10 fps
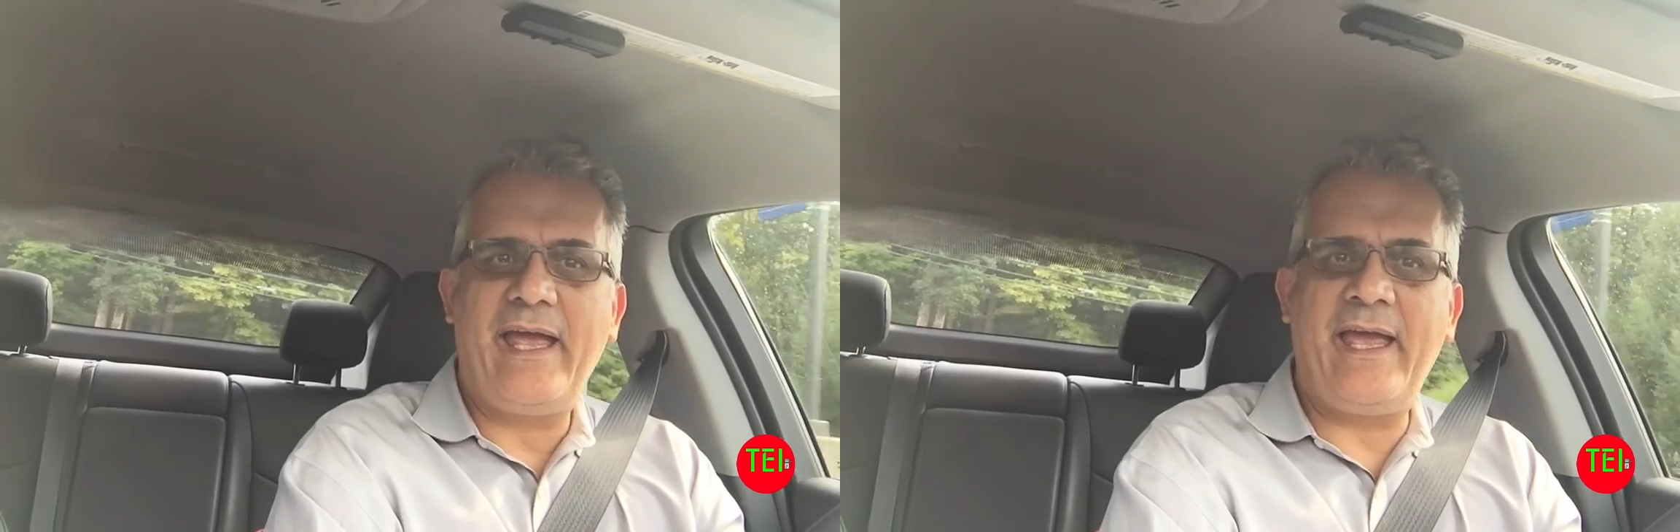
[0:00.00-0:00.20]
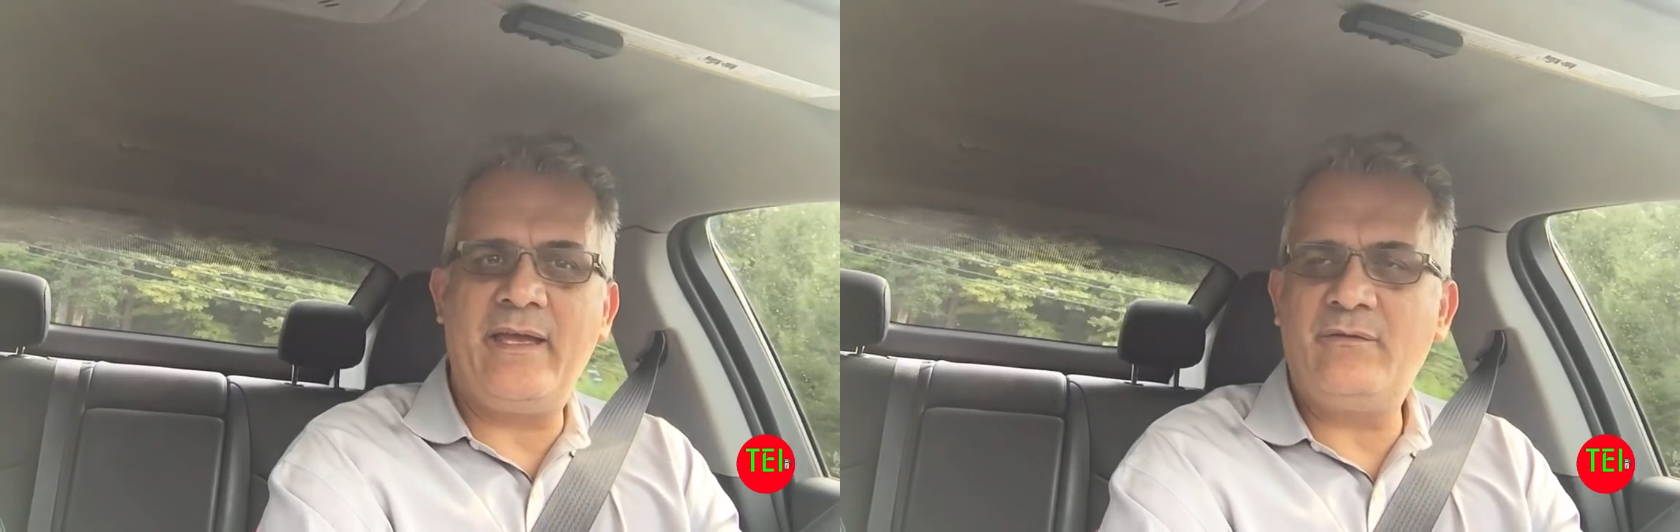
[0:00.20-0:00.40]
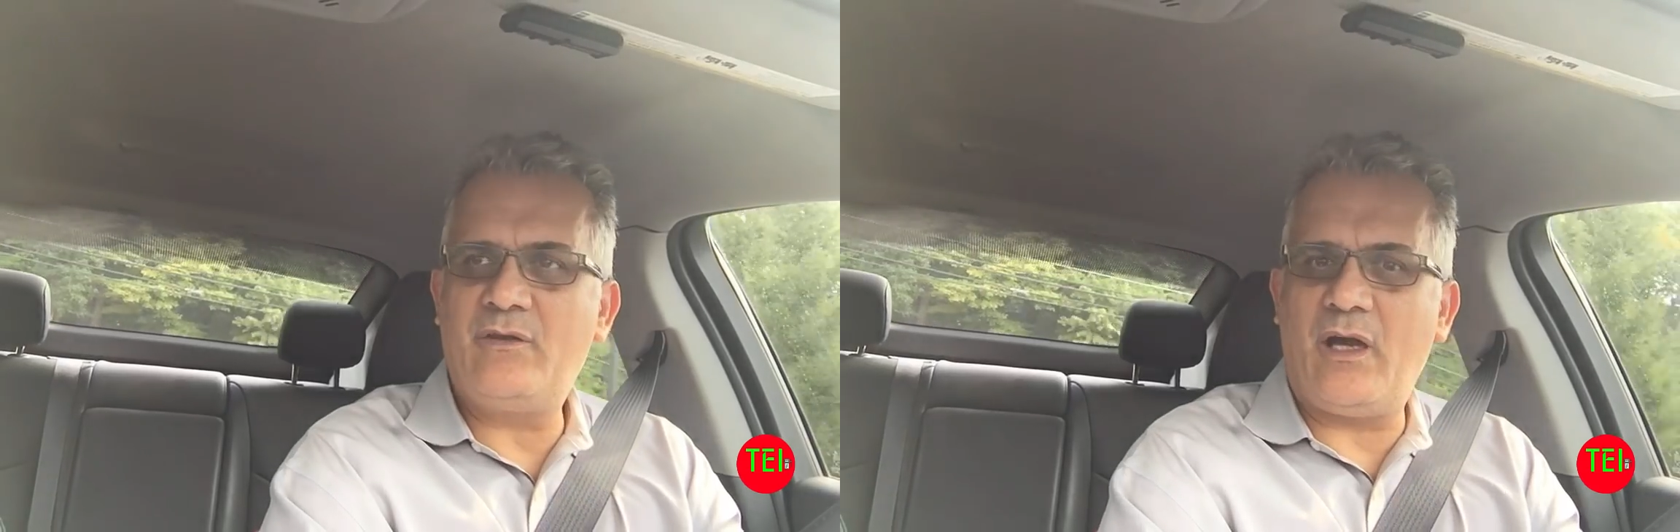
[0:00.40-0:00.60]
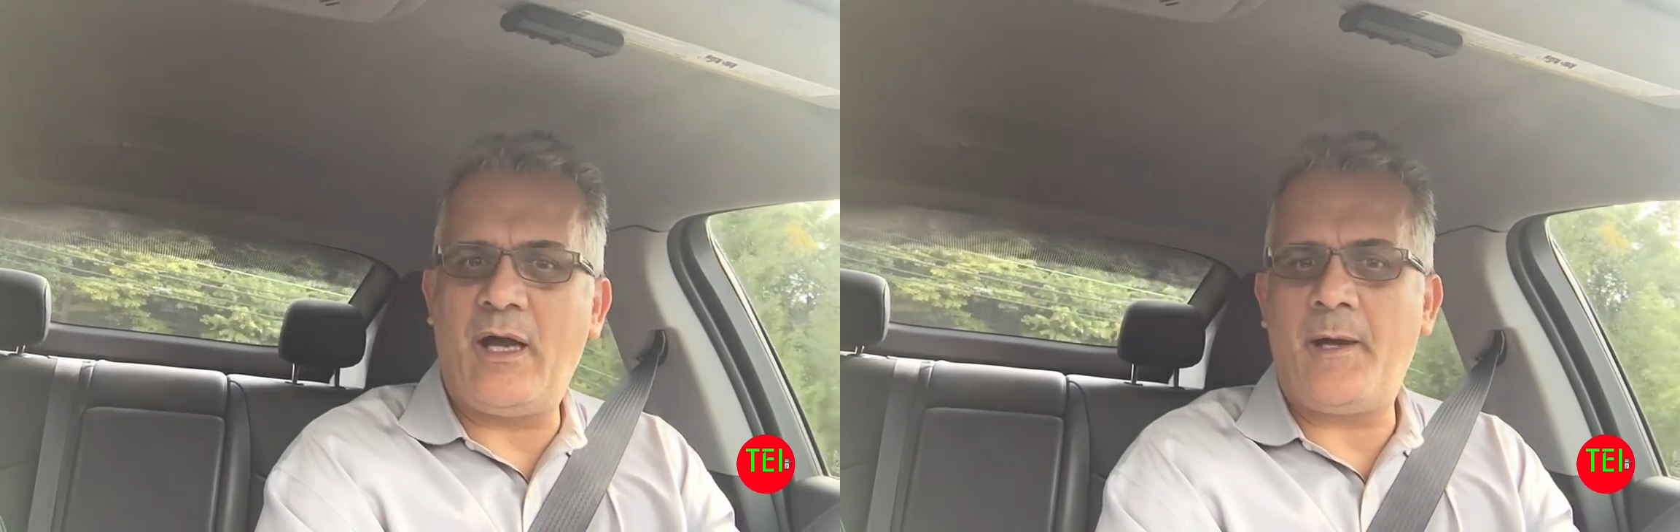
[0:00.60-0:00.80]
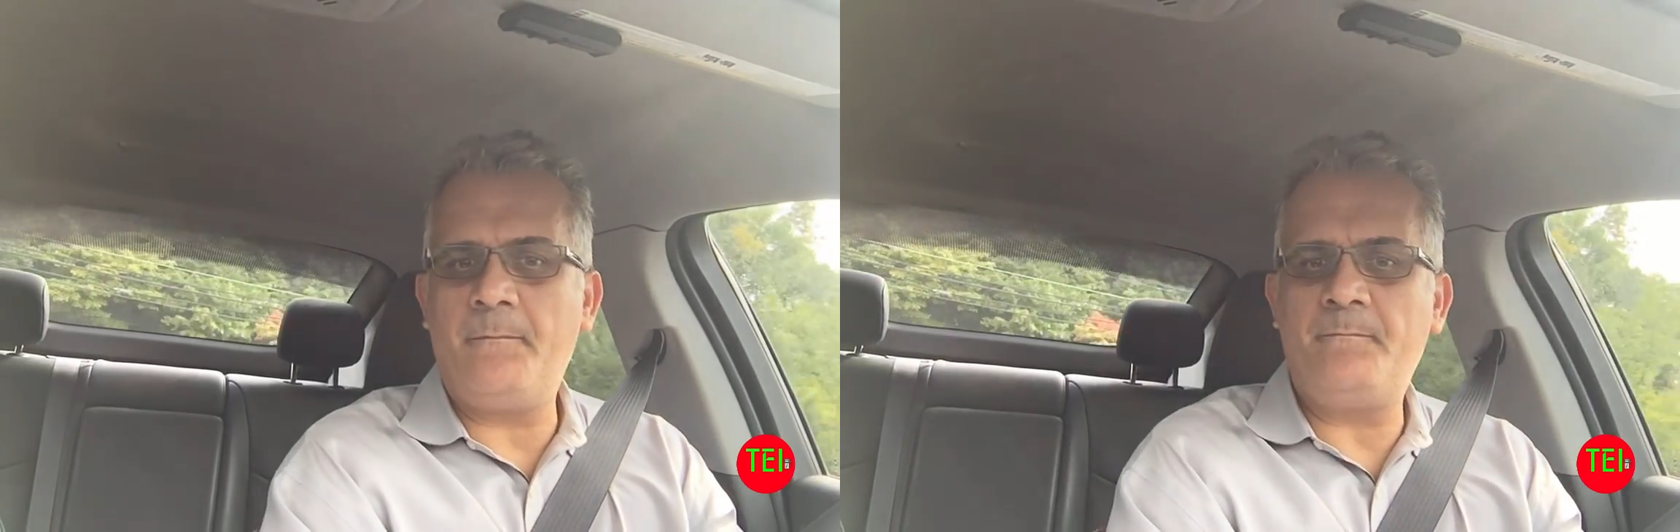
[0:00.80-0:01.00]
and
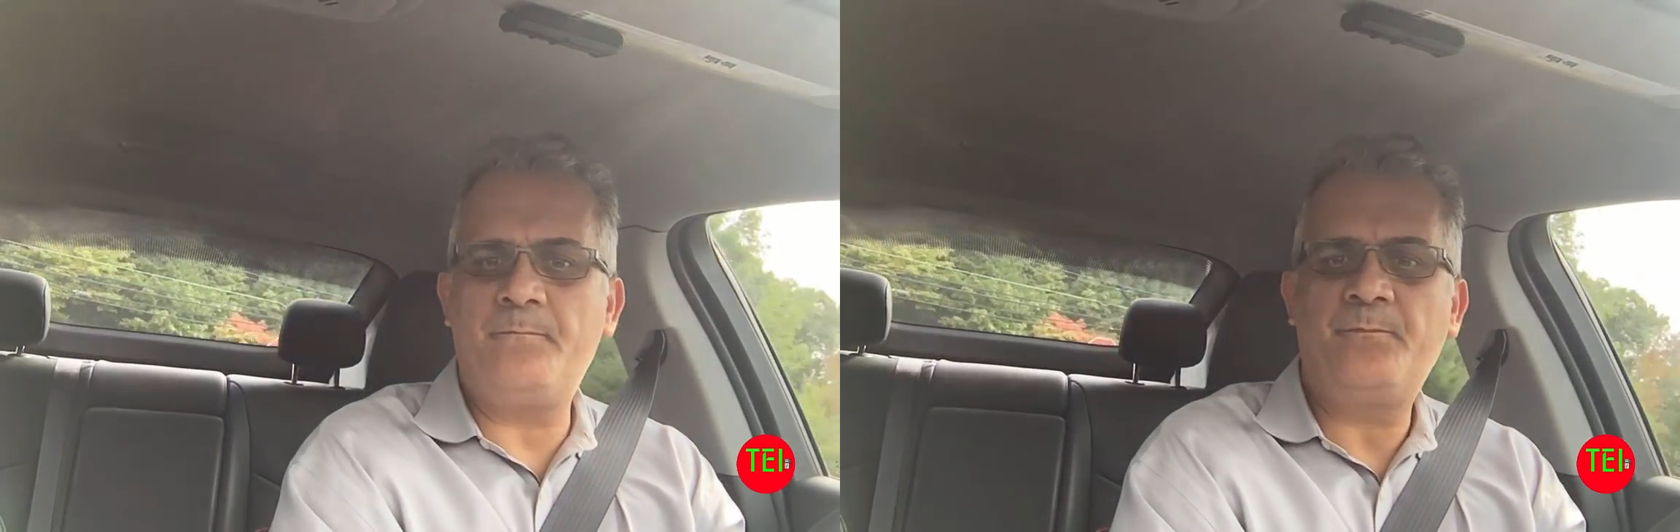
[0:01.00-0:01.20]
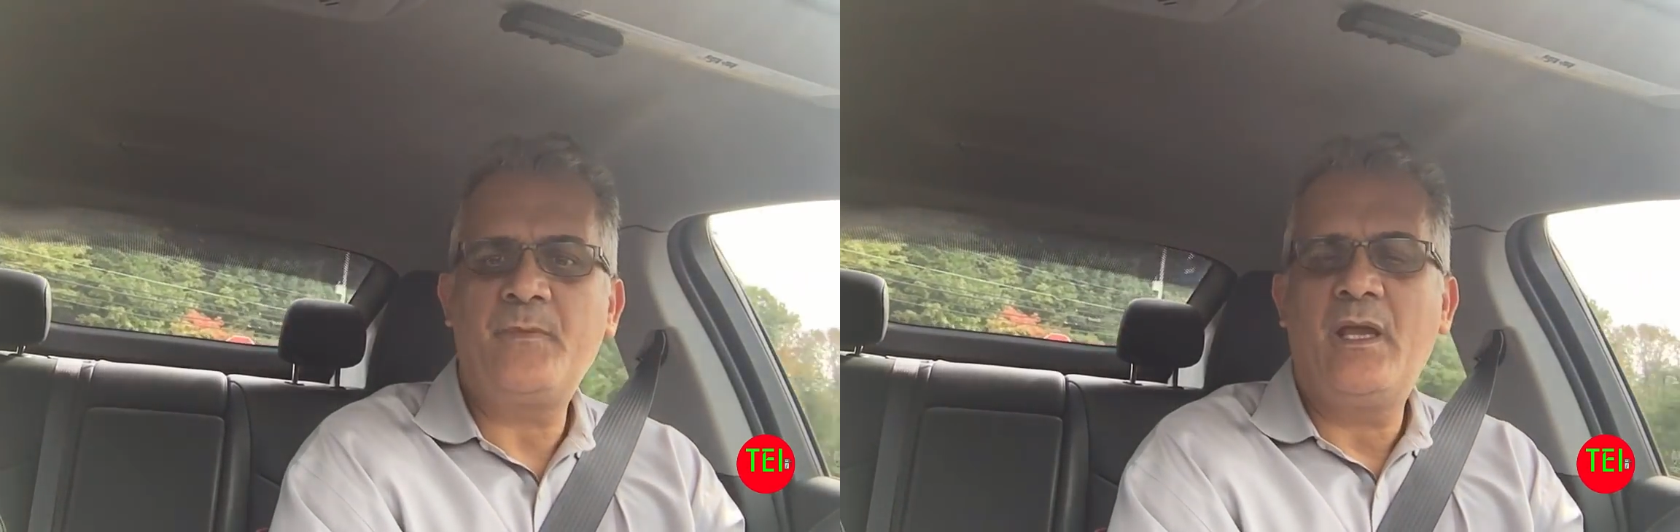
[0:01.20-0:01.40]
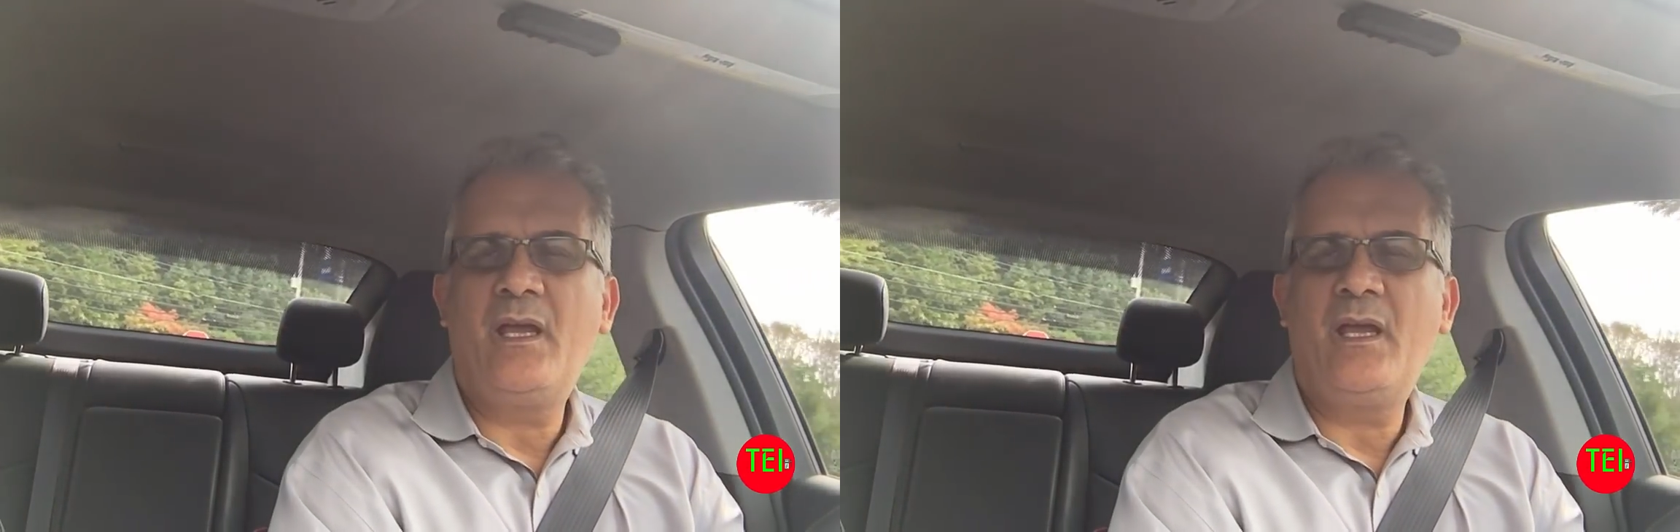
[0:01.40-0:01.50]
um,